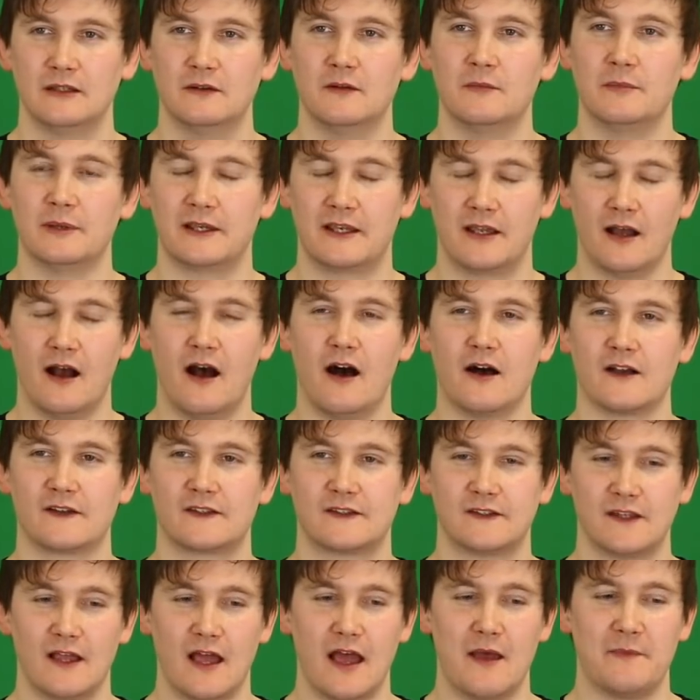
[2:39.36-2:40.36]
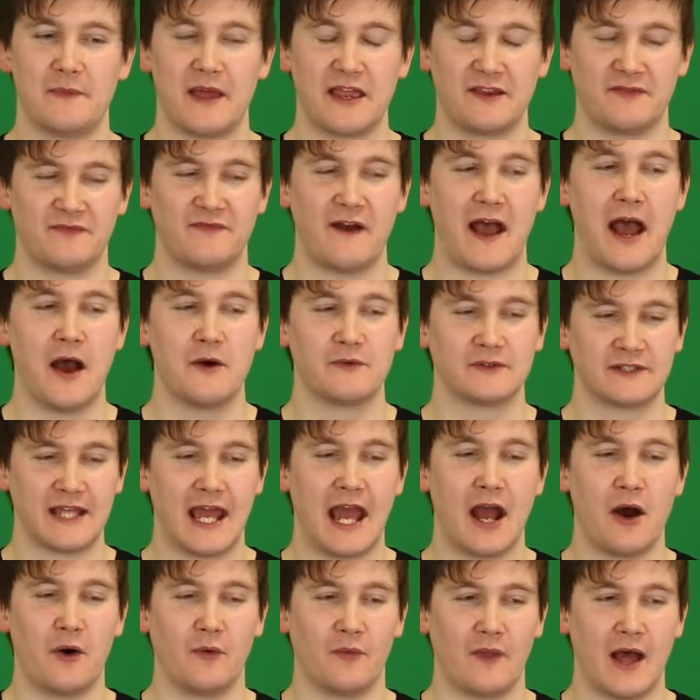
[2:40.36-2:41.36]
Well, because they found
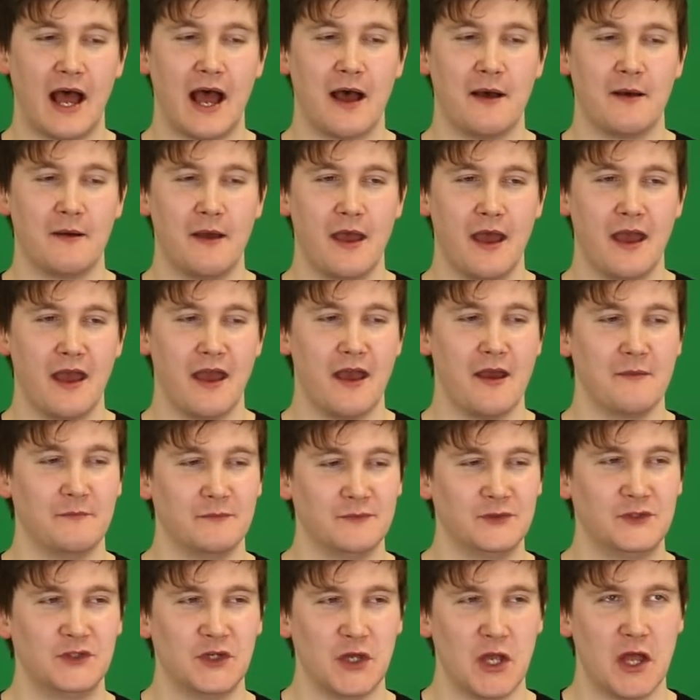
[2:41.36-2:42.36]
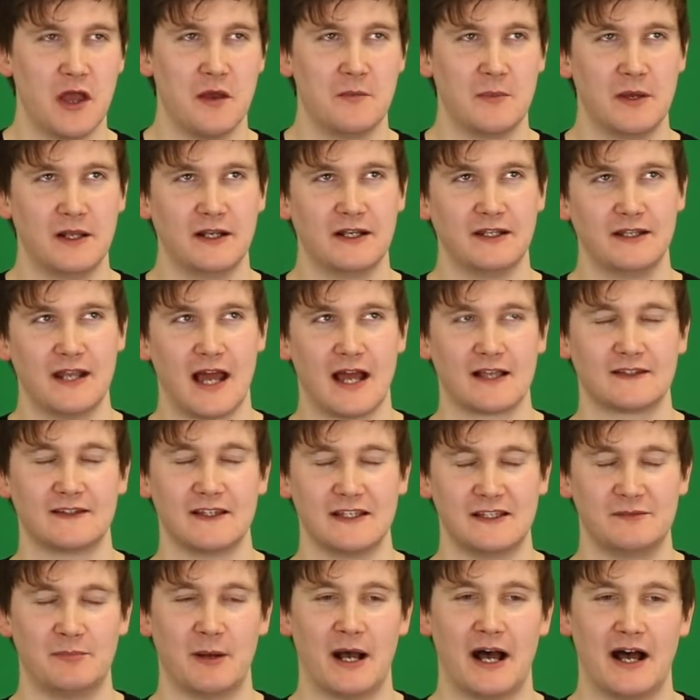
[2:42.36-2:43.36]
out that German and Nazi
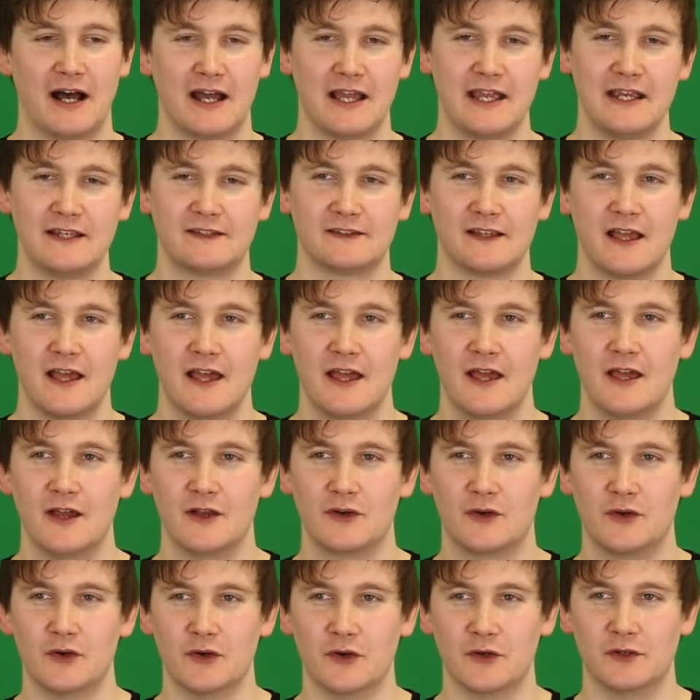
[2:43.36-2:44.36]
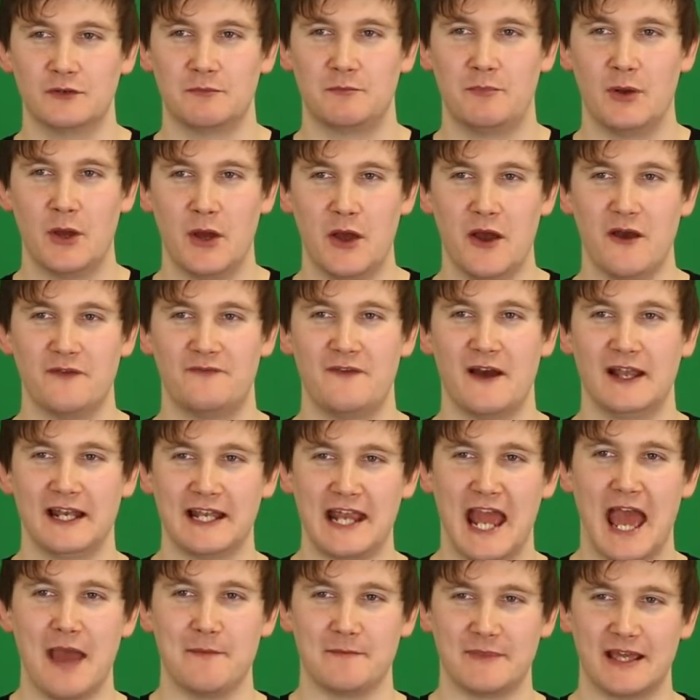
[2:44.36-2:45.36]
spies could
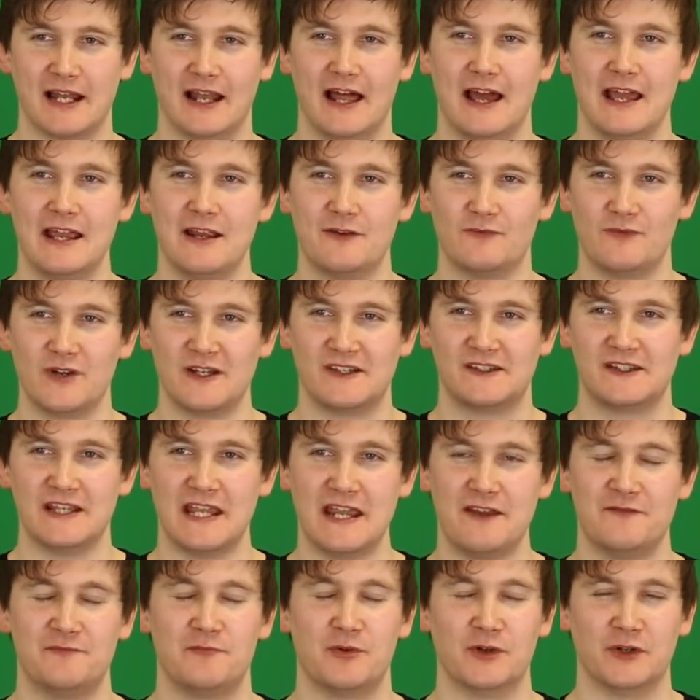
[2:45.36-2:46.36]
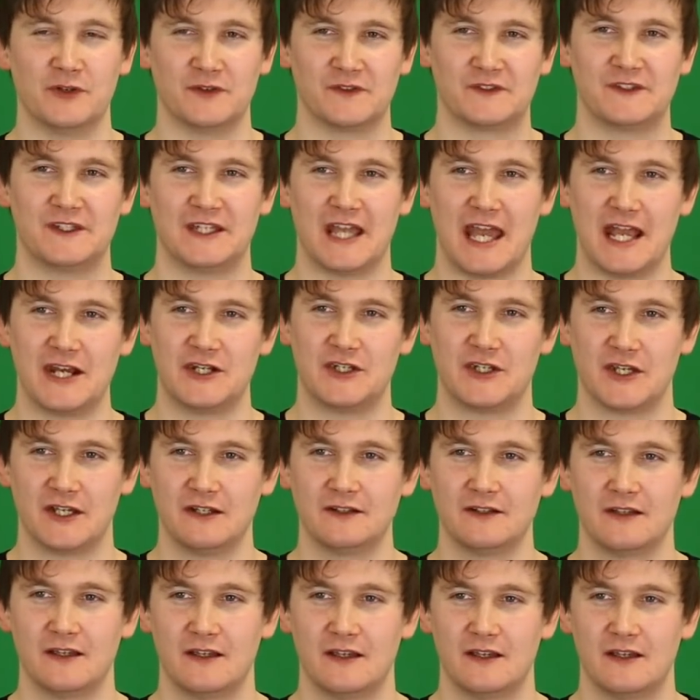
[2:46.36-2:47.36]
perfectly emulate received
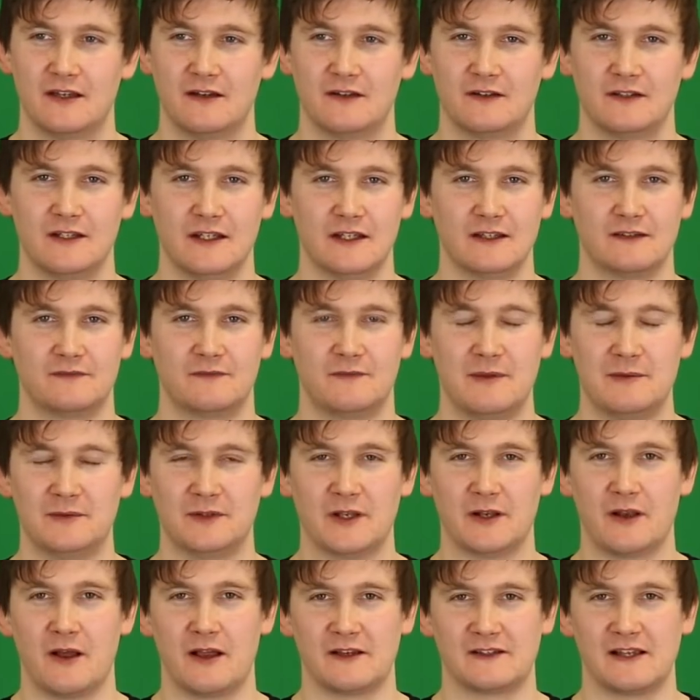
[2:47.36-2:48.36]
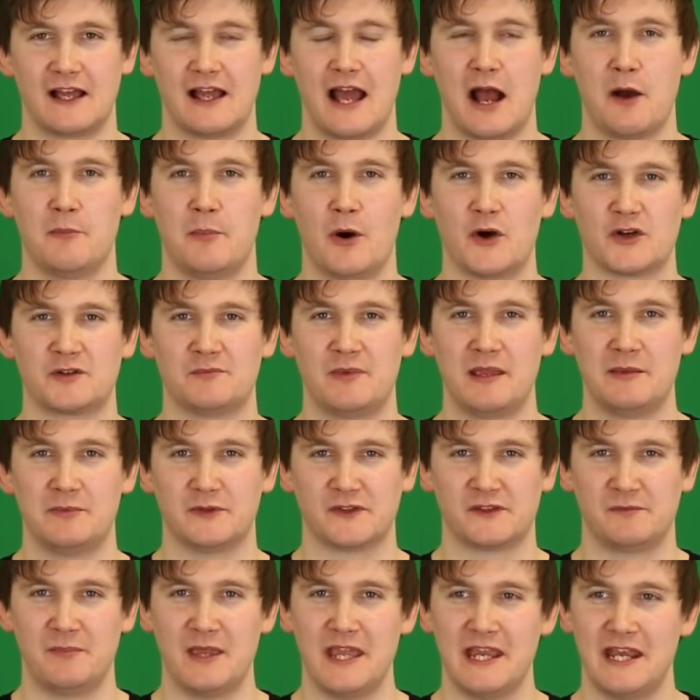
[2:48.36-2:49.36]
pronunciation, which is, people don't know, it's like how posh people
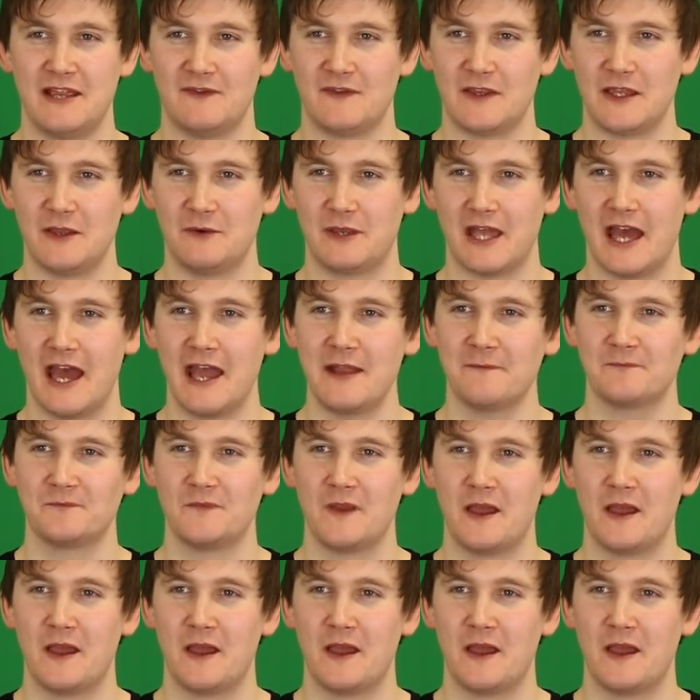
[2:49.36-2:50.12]
speak in the UK.